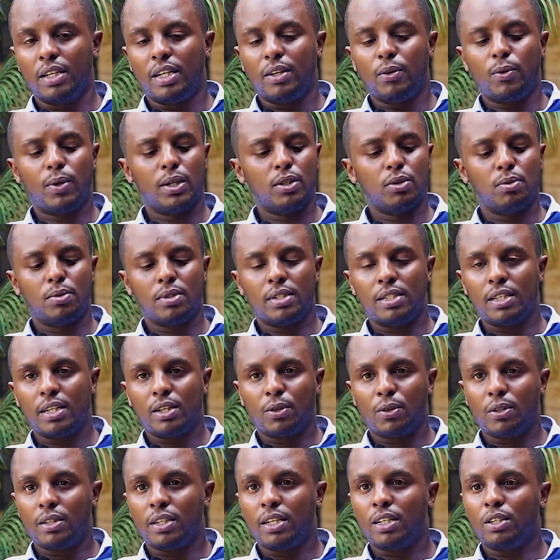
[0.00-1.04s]
Once we take
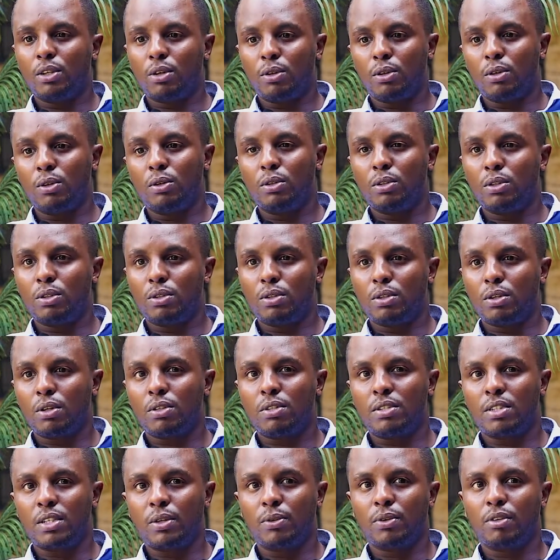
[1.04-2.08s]
all that, all those
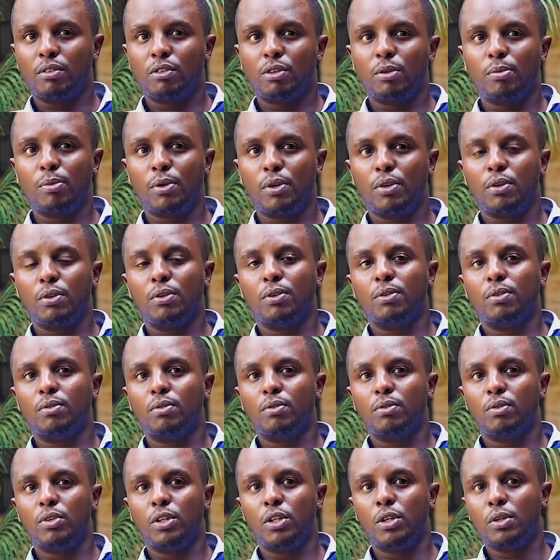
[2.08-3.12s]
costs away from you,
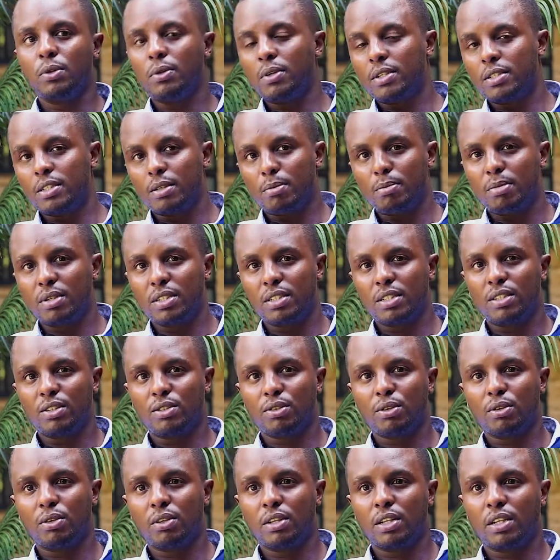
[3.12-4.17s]
you as a
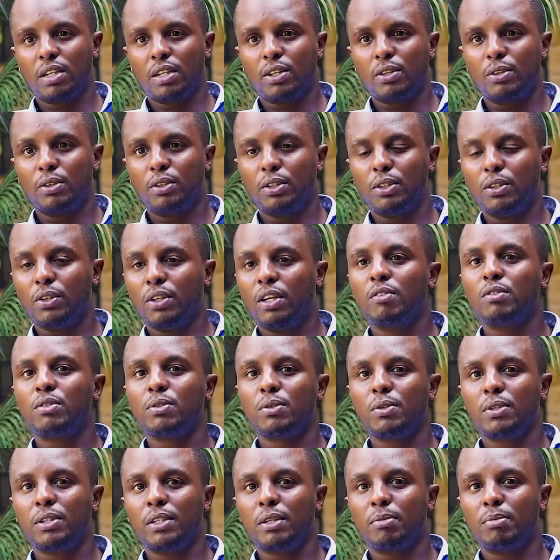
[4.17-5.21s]
business owner, all you have
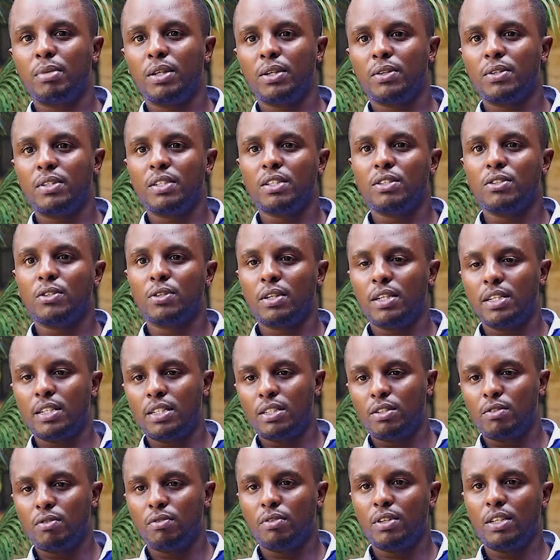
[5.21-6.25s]
to worry about is your
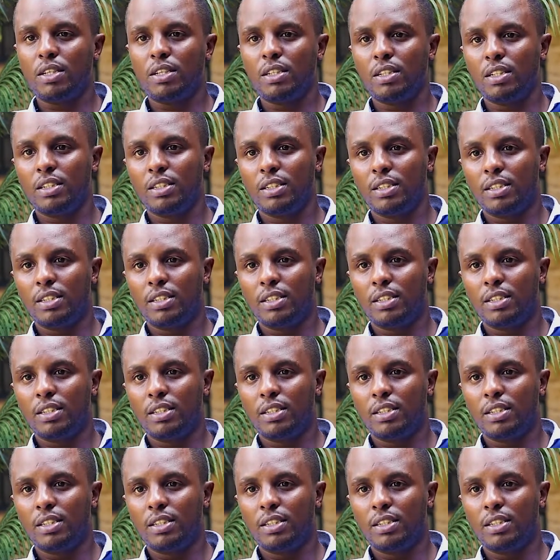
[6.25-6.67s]
lease fee